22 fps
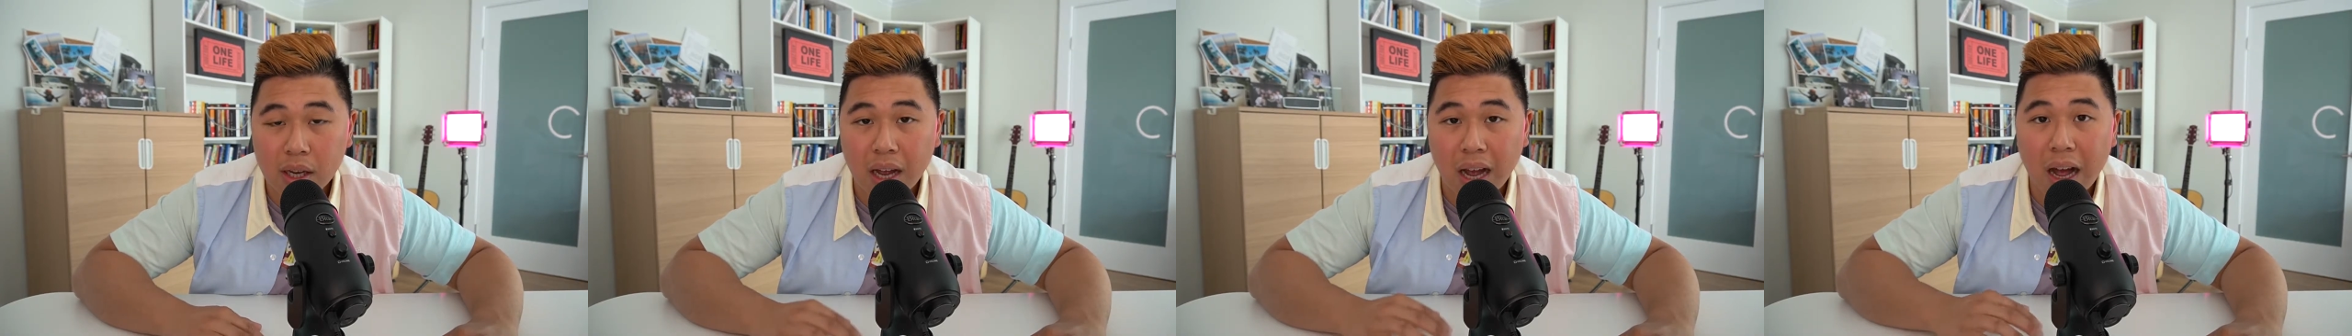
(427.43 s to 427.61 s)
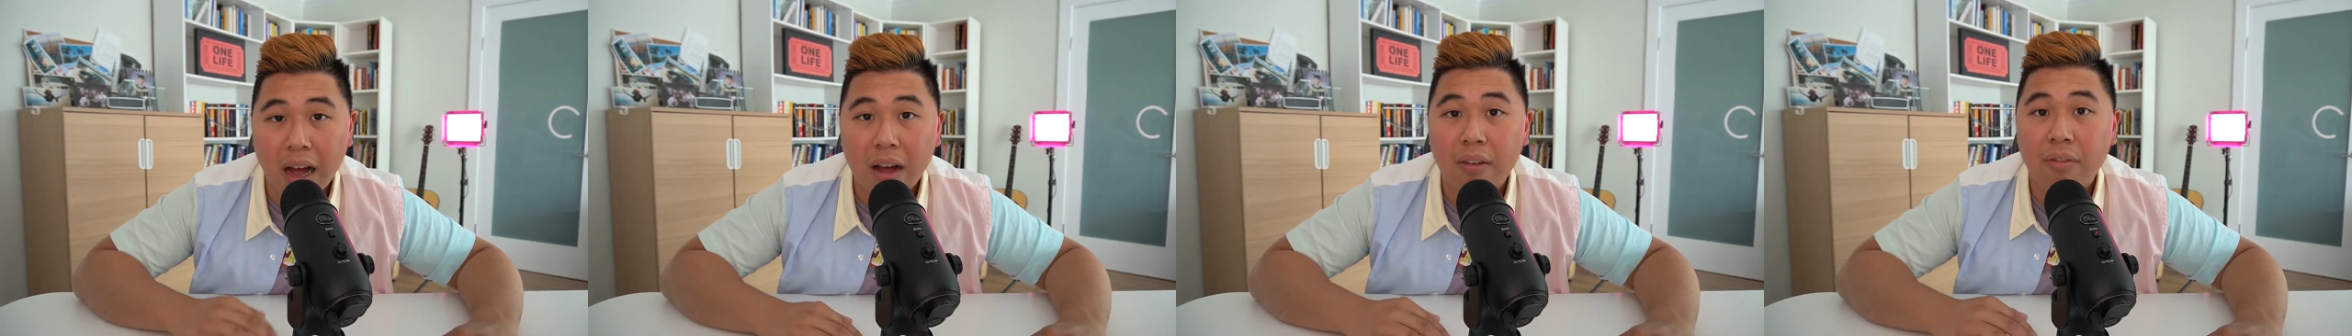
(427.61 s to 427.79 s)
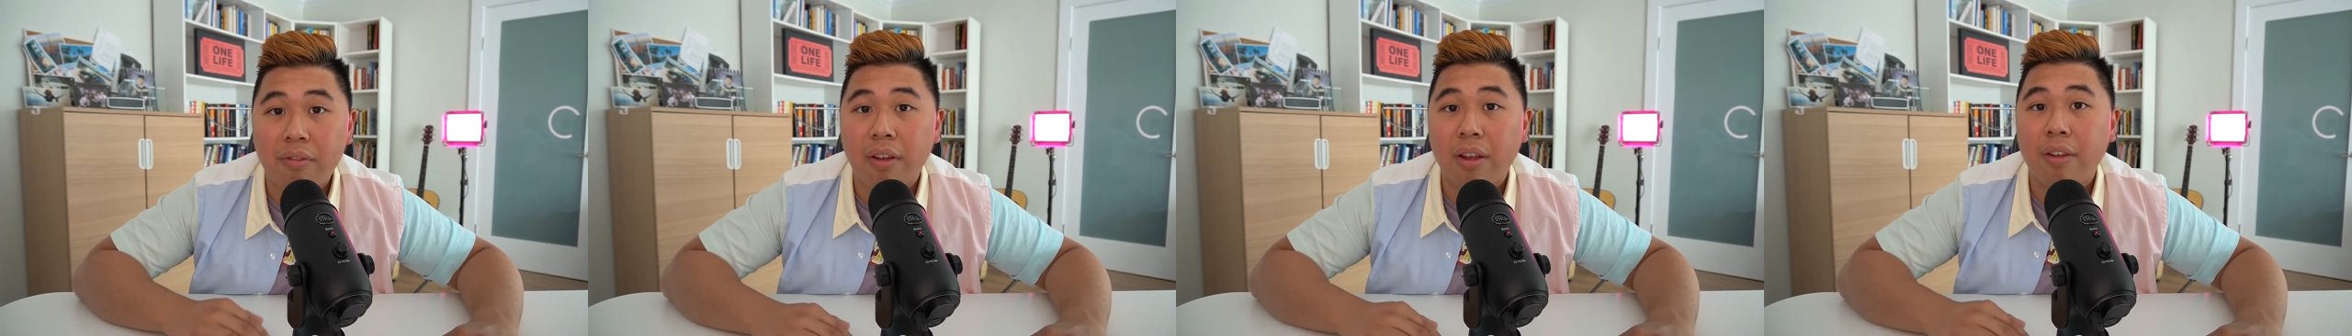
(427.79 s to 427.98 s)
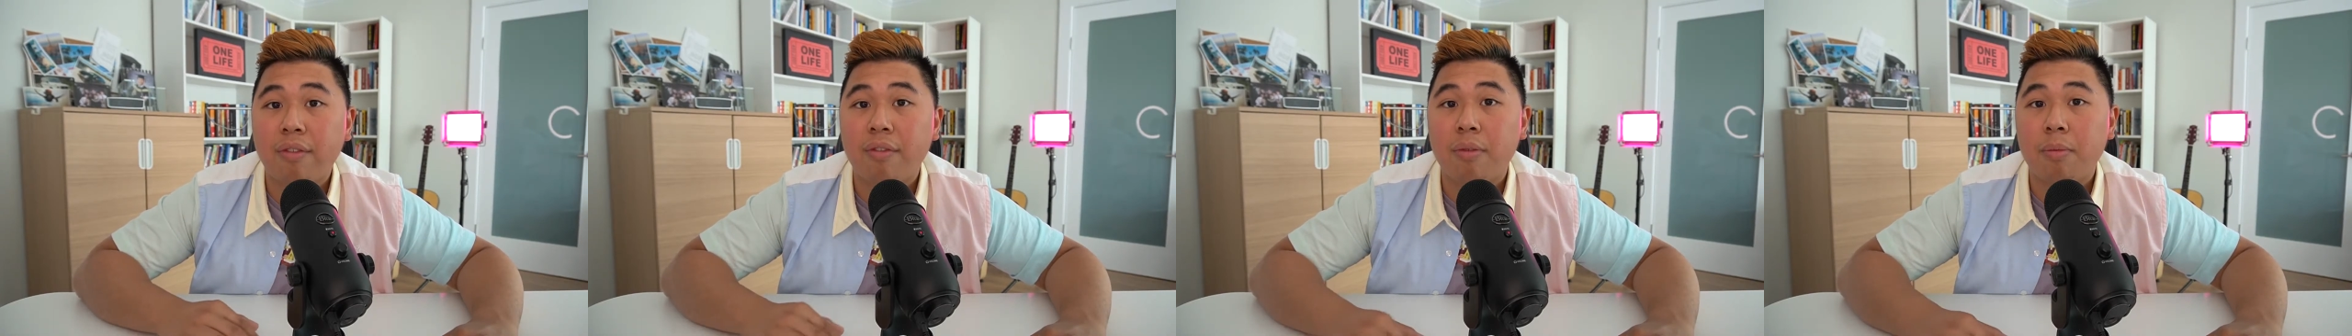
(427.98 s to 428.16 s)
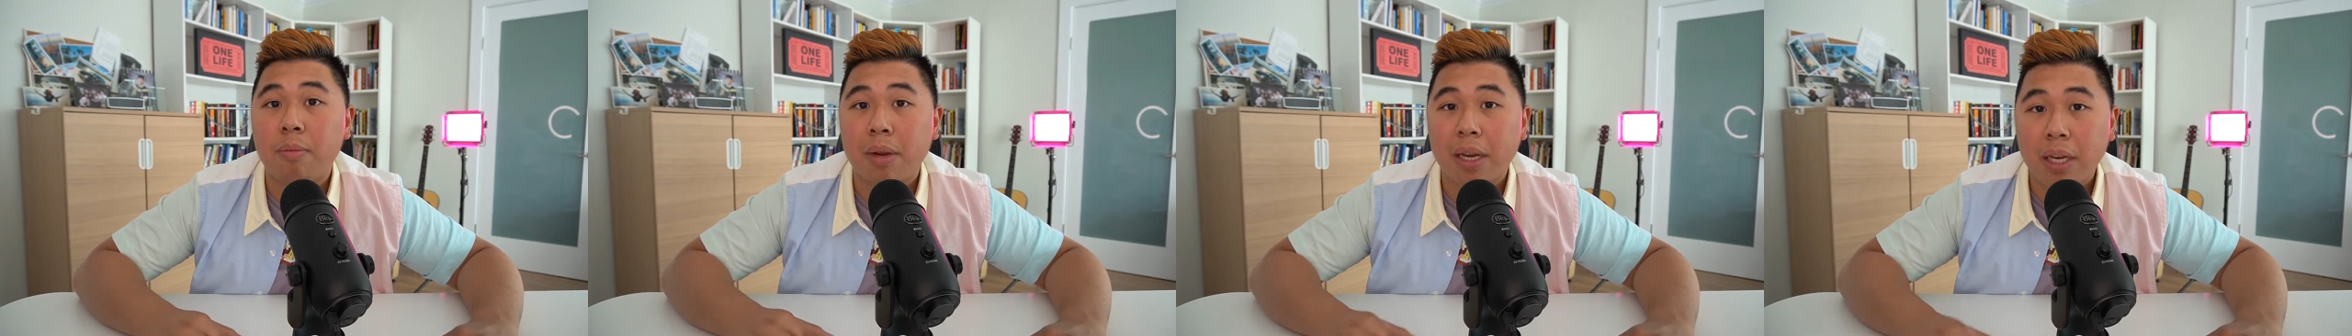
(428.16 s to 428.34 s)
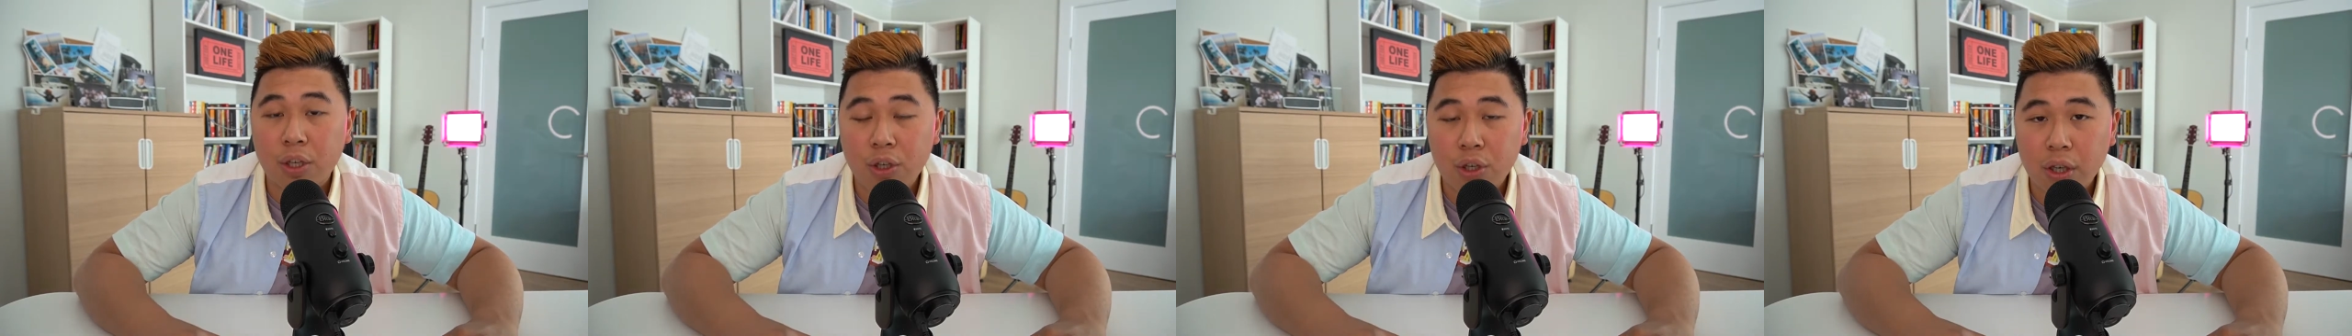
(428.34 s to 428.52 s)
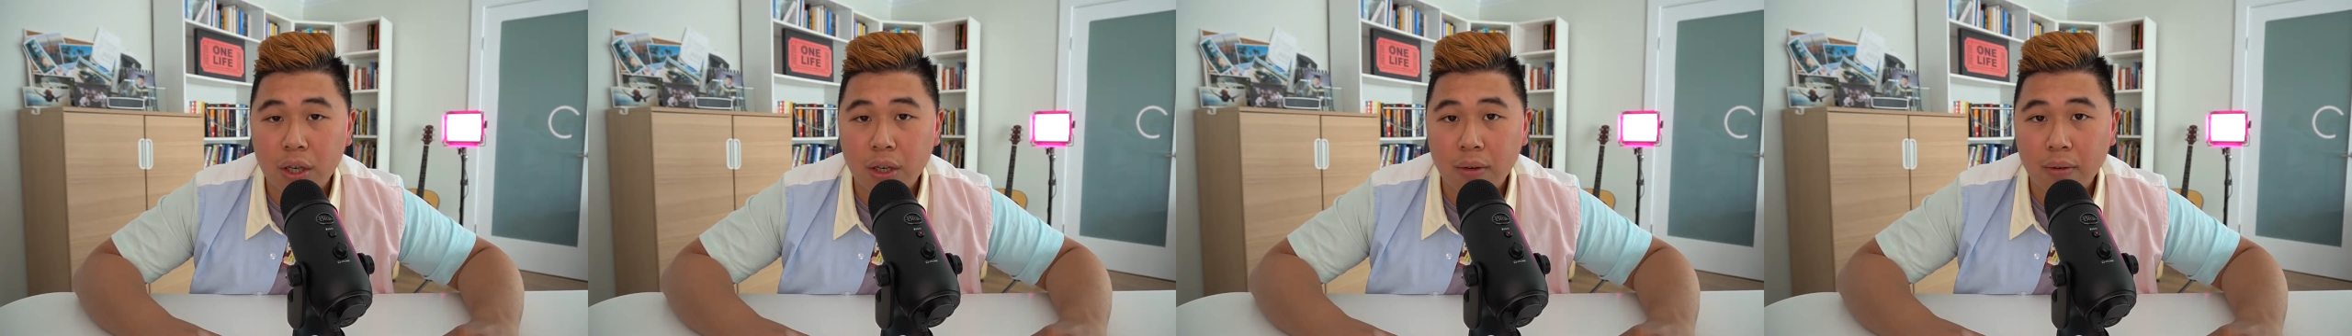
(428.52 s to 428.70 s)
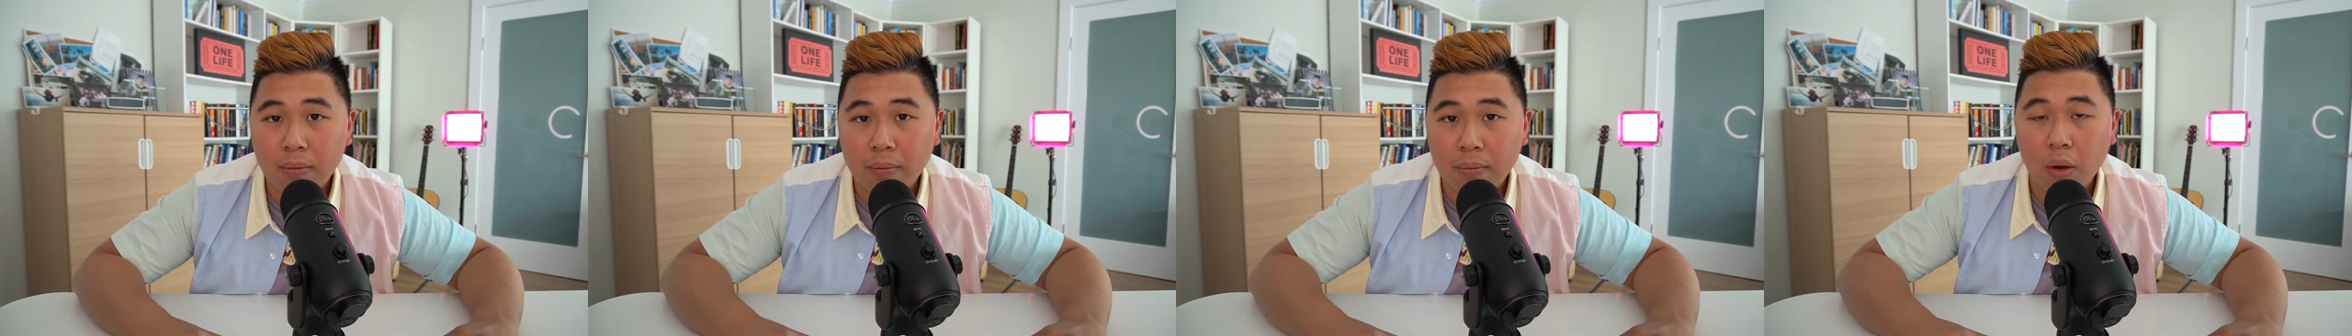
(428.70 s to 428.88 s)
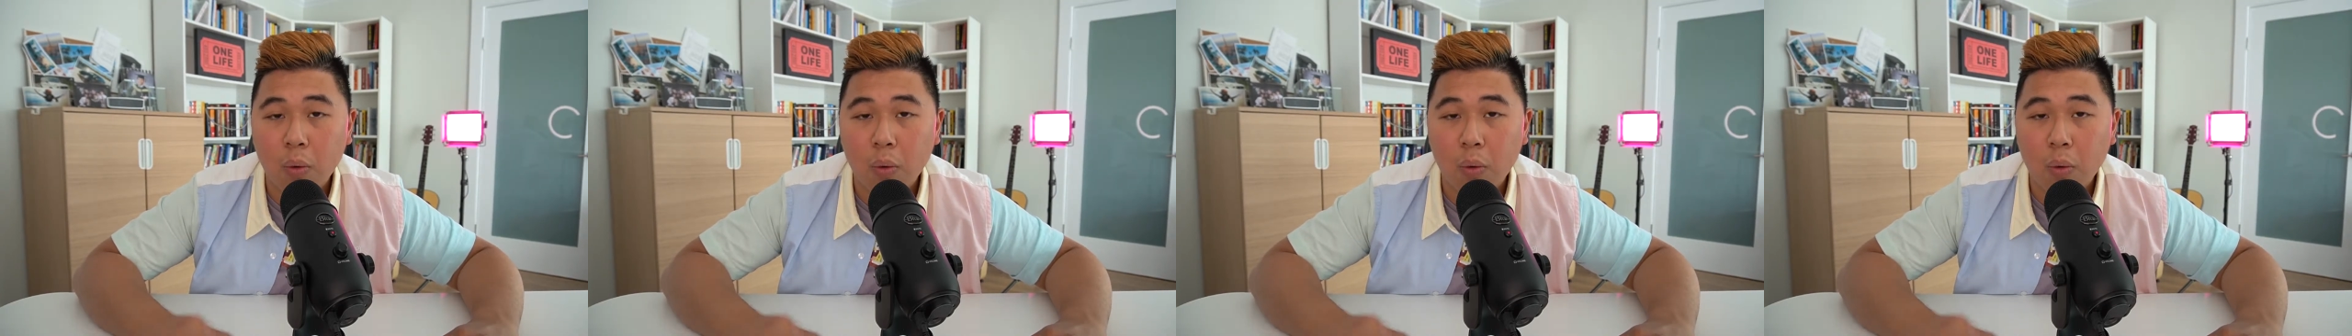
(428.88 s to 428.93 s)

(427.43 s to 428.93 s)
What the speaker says: of information,